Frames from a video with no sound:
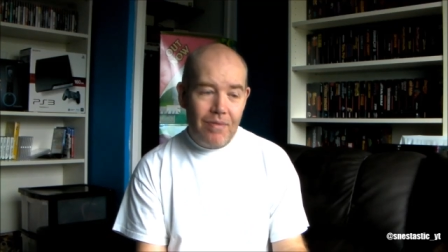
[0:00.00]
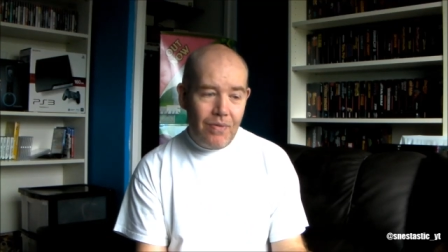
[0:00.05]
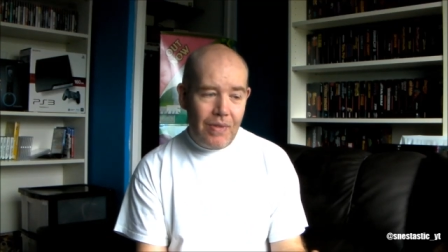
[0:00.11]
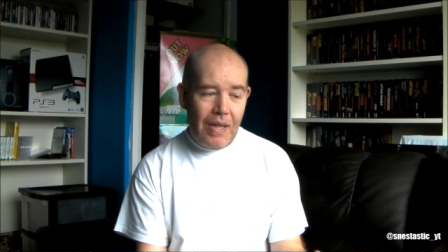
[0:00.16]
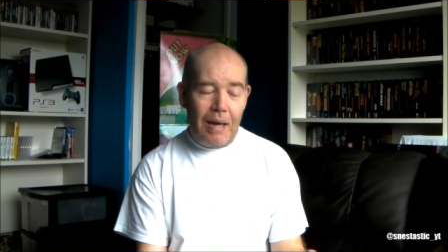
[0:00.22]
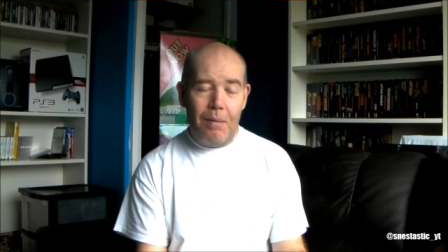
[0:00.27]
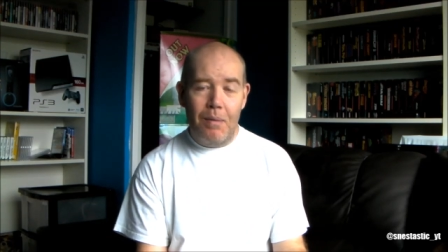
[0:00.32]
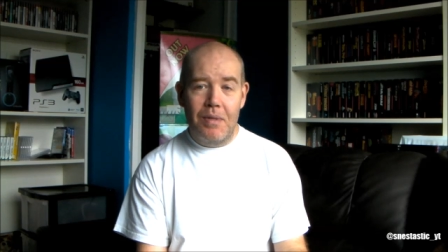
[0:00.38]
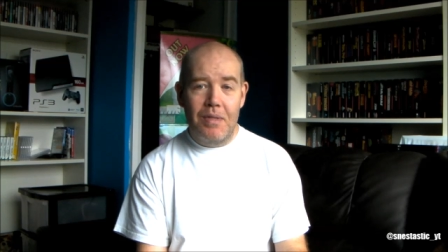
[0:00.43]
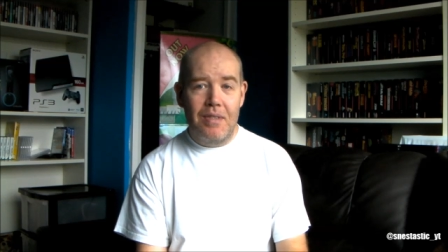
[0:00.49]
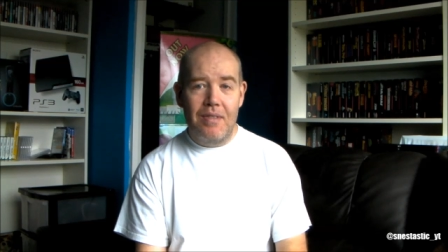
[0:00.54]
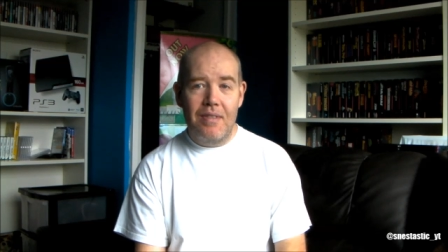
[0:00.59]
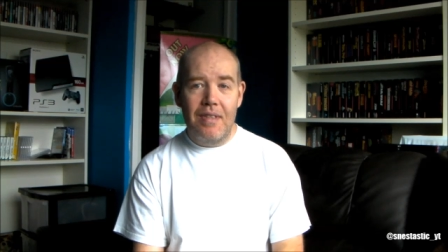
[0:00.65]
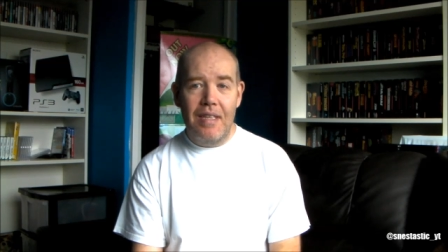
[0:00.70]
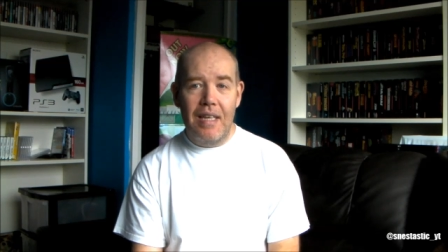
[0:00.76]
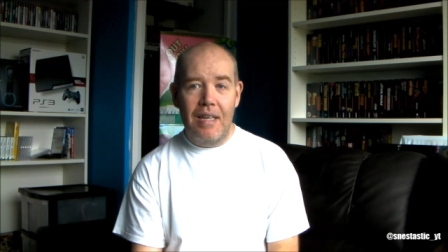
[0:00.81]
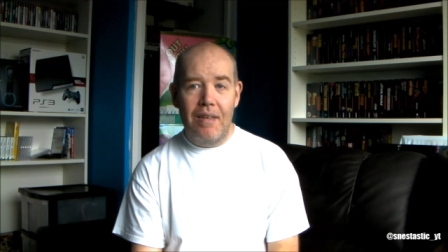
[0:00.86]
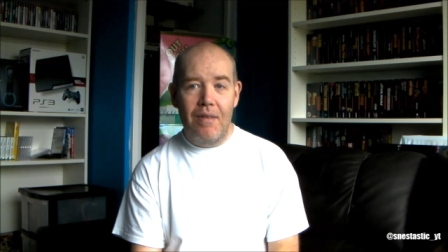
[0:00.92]
that one,
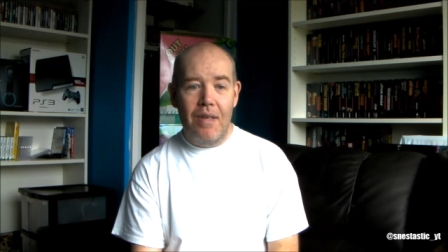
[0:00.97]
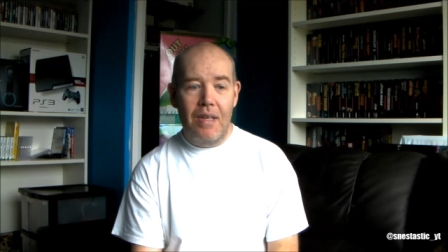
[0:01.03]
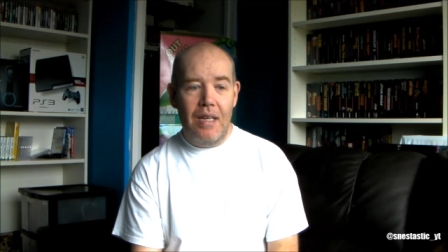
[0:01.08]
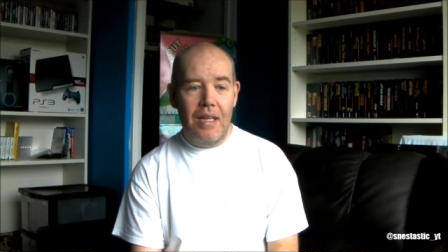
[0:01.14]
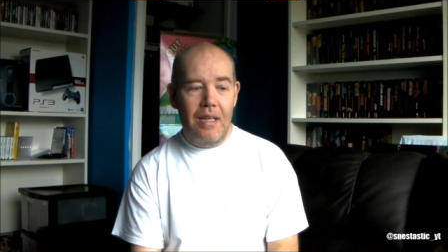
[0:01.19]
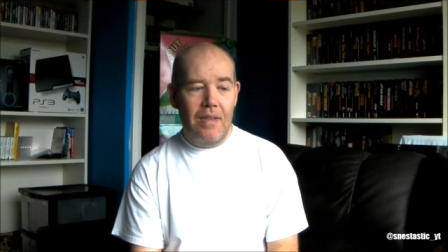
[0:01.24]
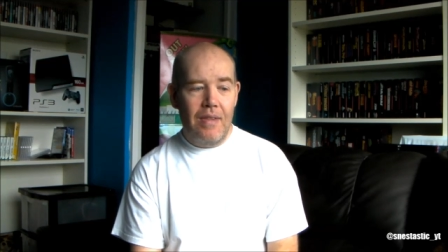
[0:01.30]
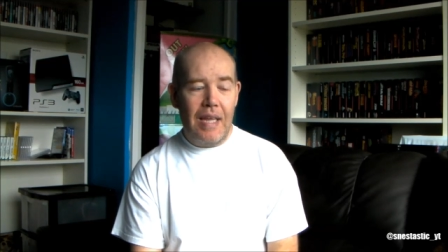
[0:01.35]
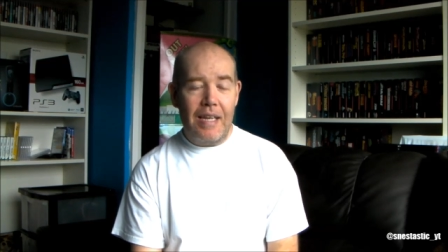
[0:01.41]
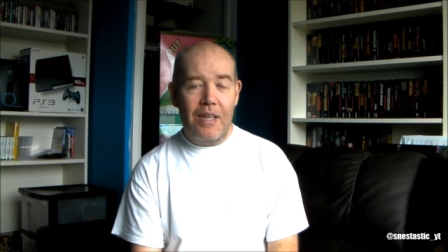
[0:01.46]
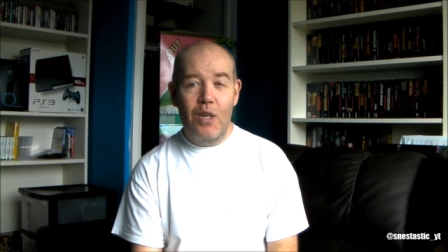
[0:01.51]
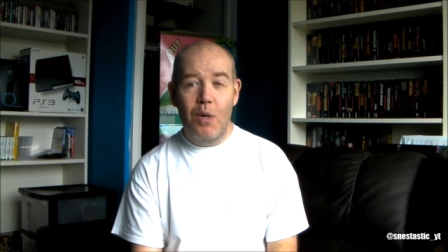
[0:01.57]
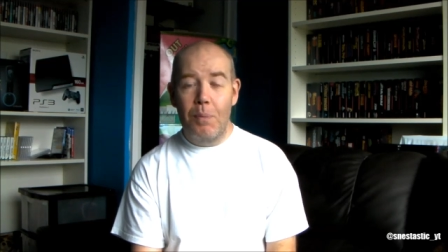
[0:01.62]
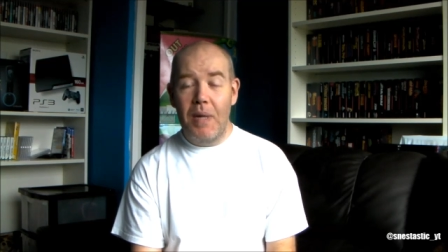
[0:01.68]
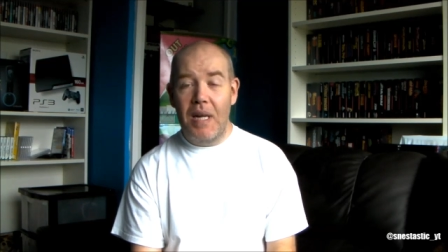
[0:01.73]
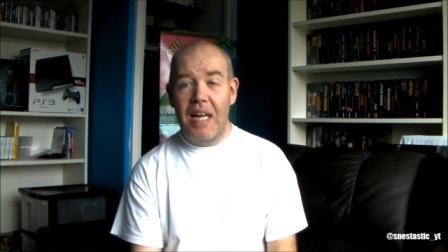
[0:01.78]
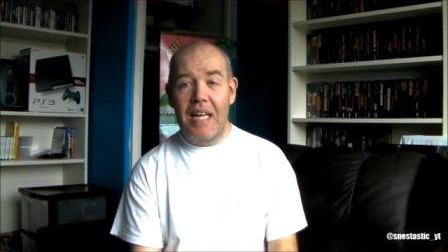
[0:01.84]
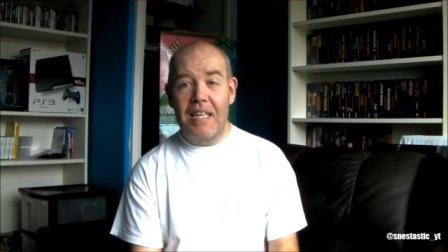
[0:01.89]
you know, that
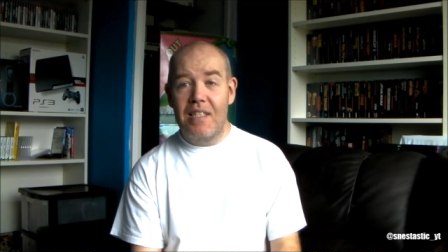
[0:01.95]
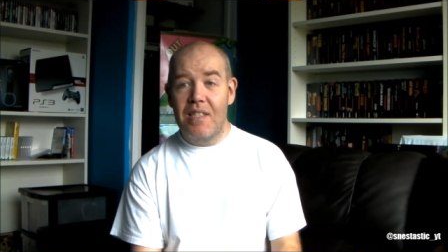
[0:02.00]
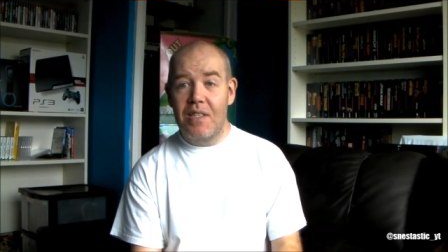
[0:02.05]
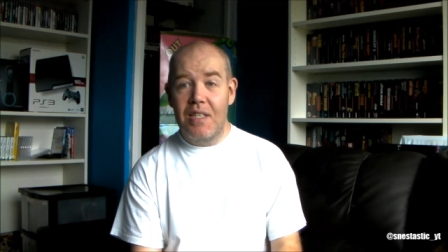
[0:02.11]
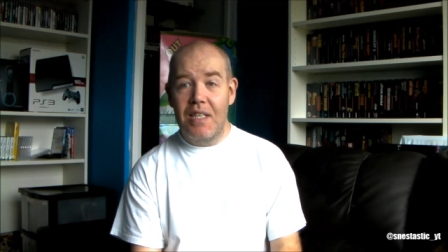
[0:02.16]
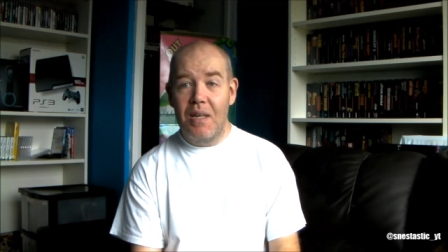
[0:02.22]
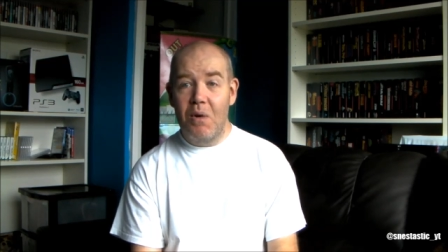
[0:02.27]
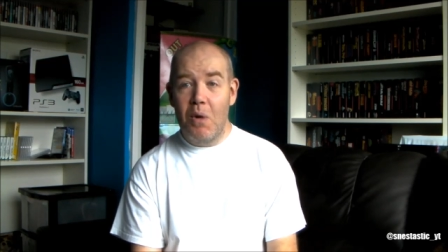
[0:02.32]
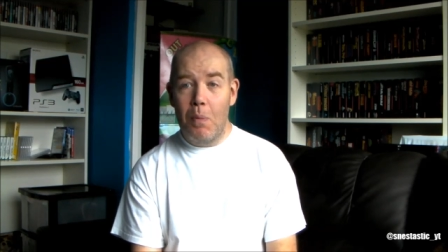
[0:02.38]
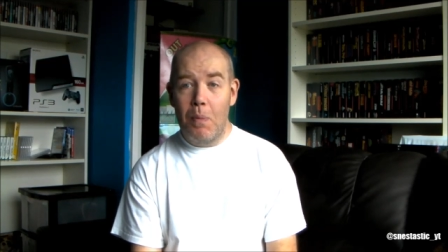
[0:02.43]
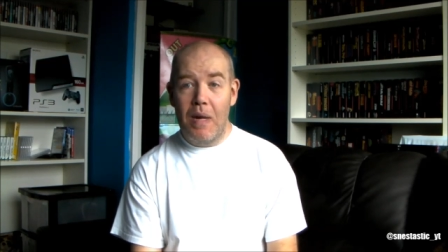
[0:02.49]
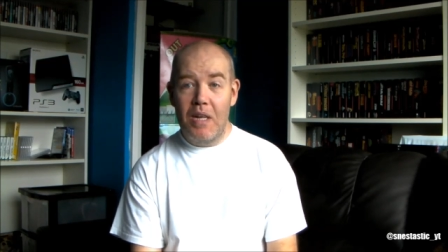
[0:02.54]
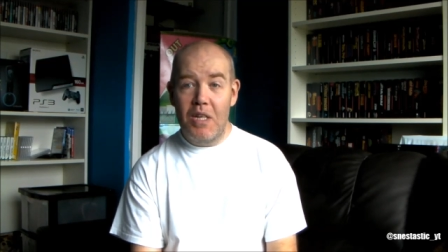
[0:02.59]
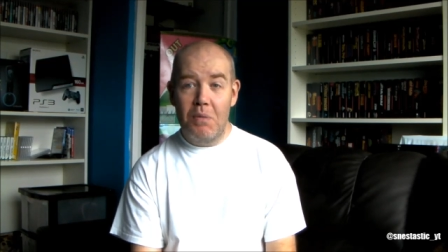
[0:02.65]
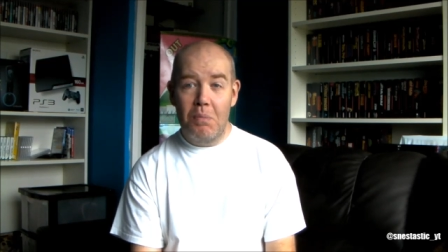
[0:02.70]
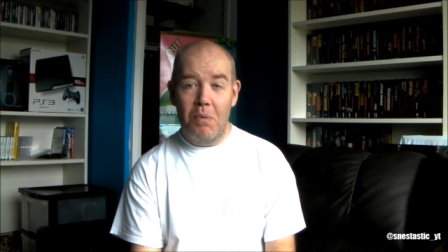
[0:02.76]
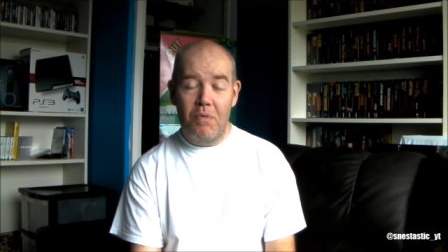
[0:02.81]
could be classed as a guilty pleasure,